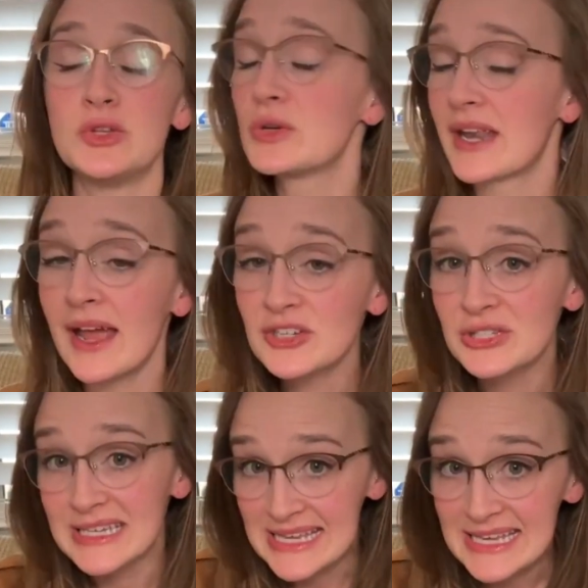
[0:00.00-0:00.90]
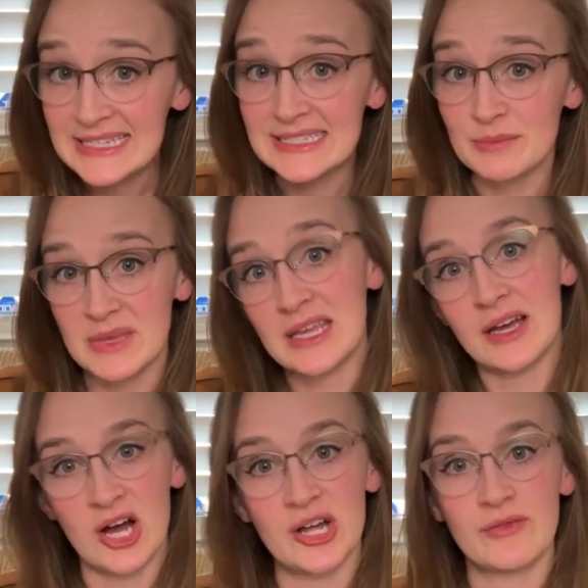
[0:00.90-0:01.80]
you can actually eat
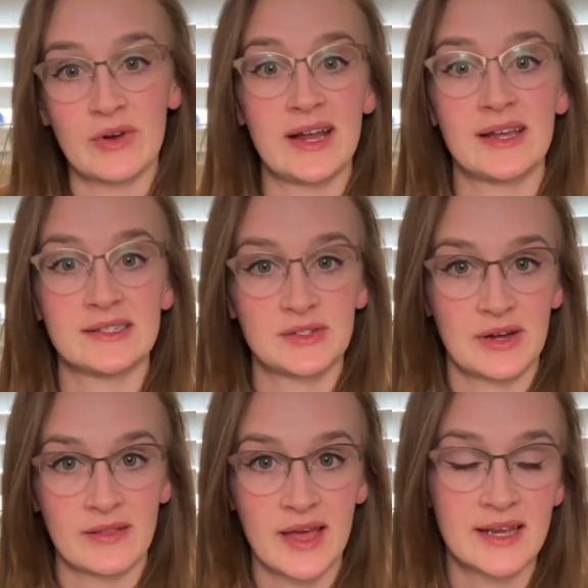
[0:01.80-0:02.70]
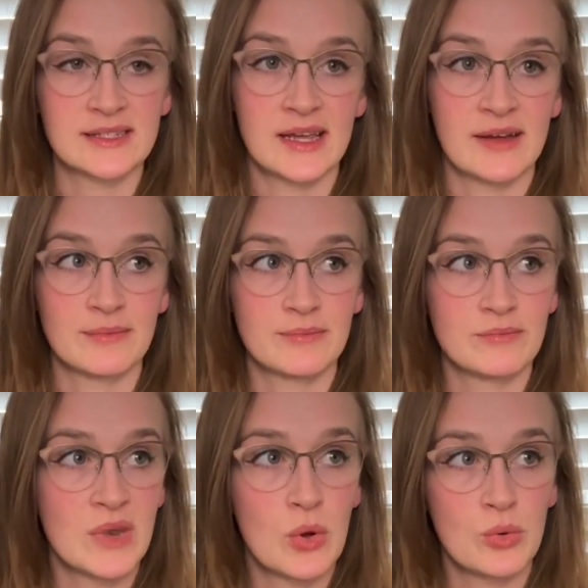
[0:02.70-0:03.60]
meat on Fridays during Lent. I
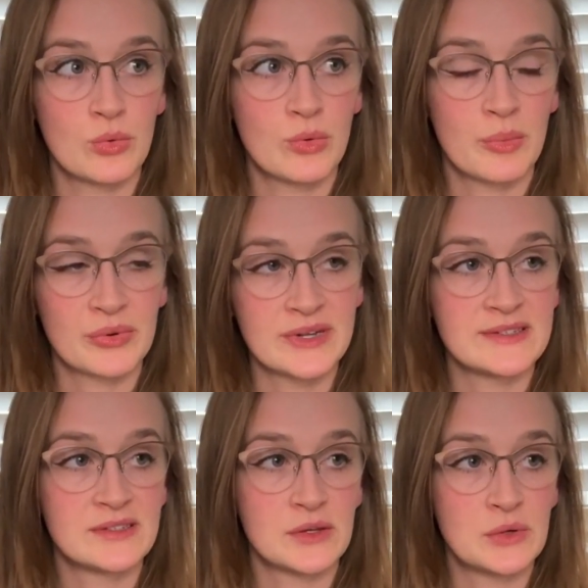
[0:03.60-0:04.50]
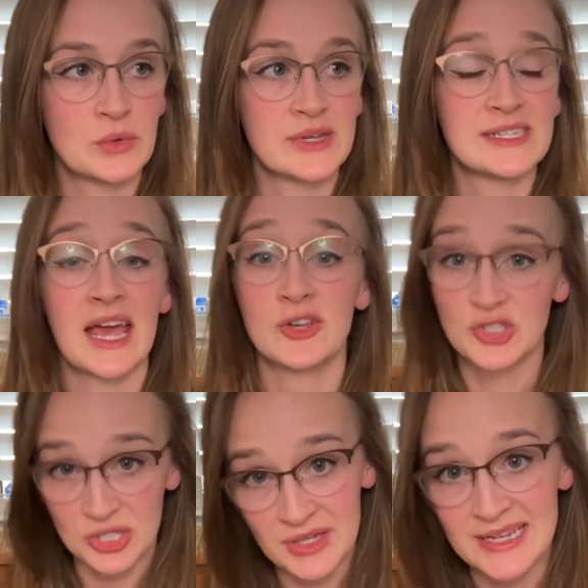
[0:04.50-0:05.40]
know a priest who
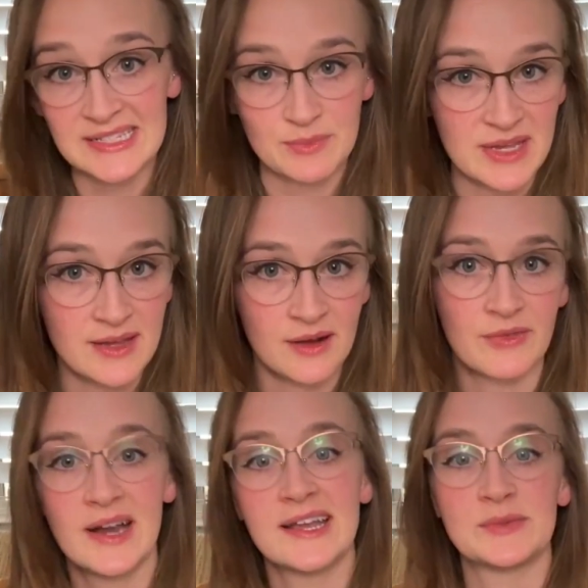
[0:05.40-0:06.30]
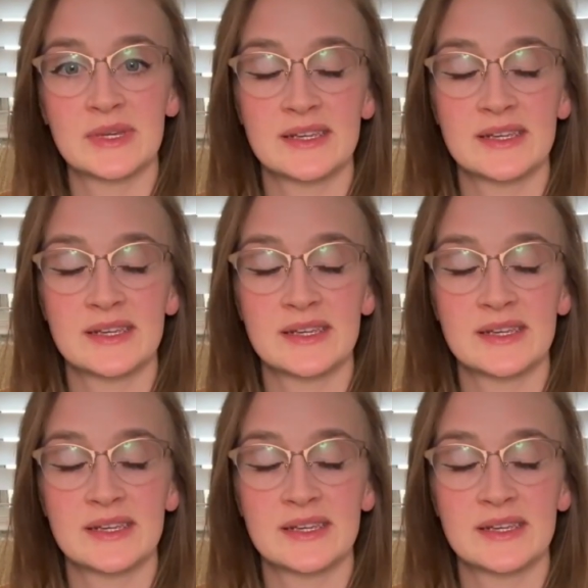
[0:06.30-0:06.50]
intentionally eats meat on Fridays